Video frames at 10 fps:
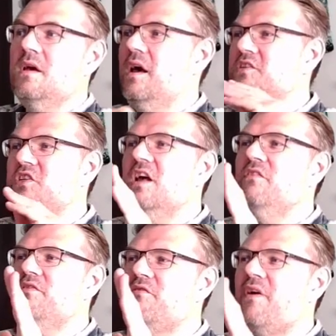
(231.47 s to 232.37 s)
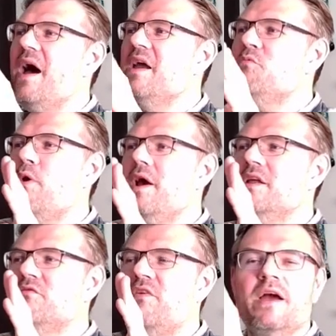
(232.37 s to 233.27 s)
A self-defined
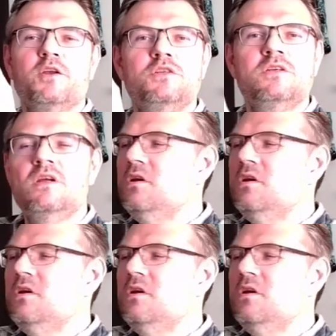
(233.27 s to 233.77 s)
valid function